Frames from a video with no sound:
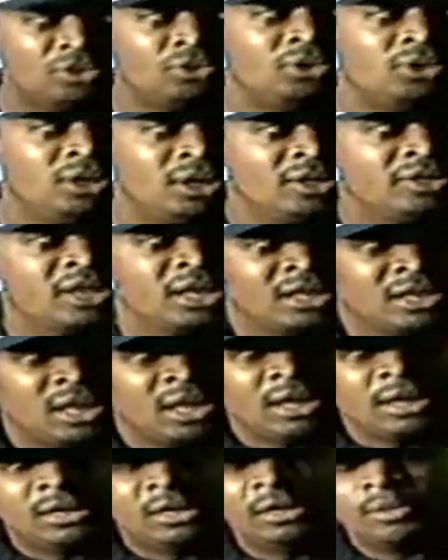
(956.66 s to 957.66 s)
two years I
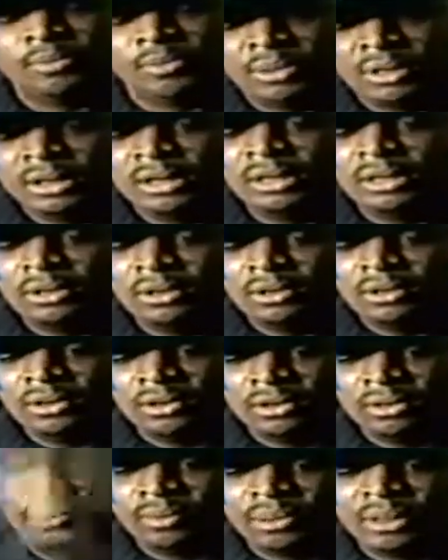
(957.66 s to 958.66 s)
think it'll be
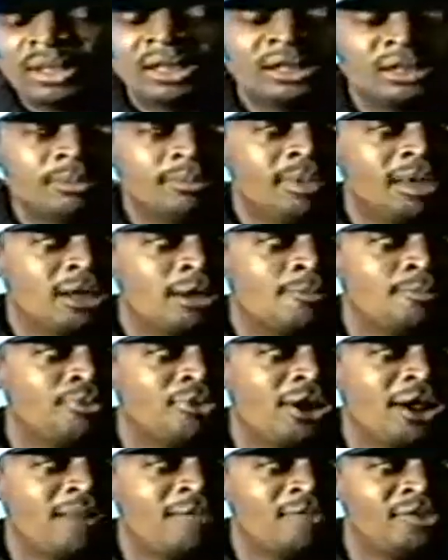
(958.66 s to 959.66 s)
beginning to make a
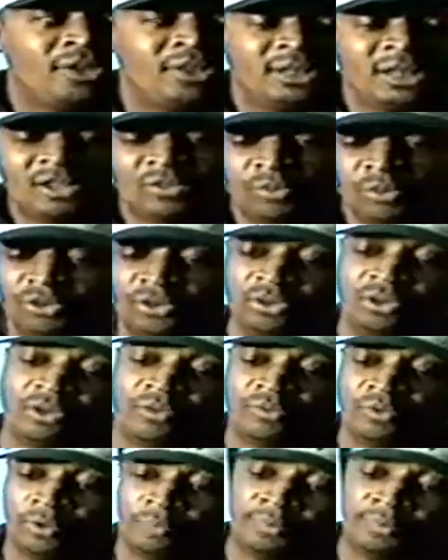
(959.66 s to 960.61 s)
profit. And that's what you look for